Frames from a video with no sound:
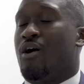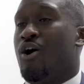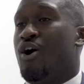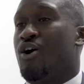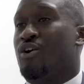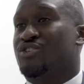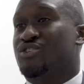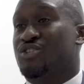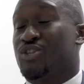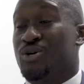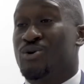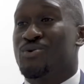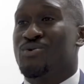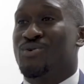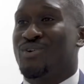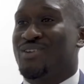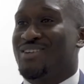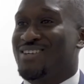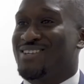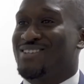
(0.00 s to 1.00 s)
Our
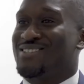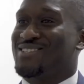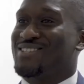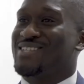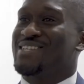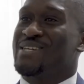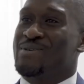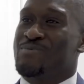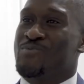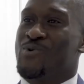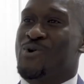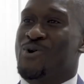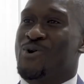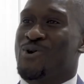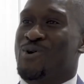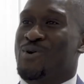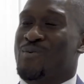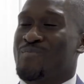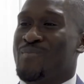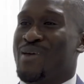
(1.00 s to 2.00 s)
slogan is
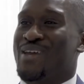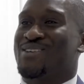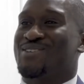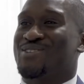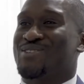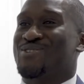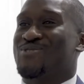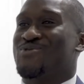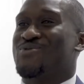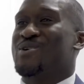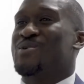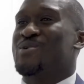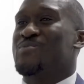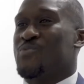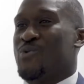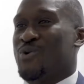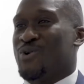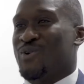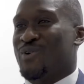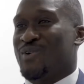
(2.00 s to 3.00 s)
teamwork makes the
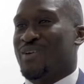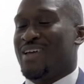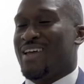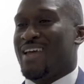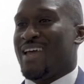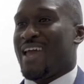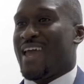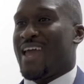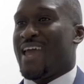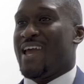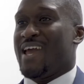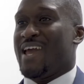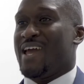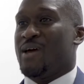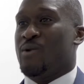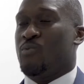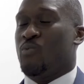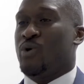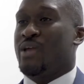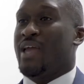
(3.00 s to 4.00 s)
dream work.
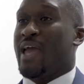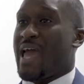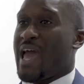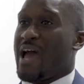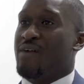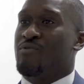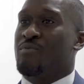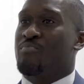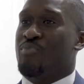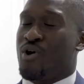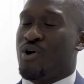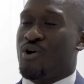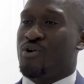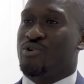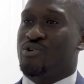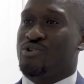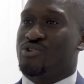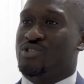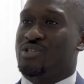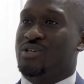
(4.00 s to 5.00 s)
And we have a
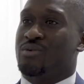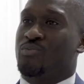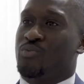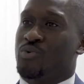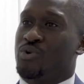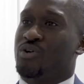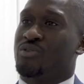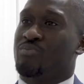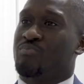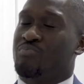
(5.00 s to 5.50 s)
partnership with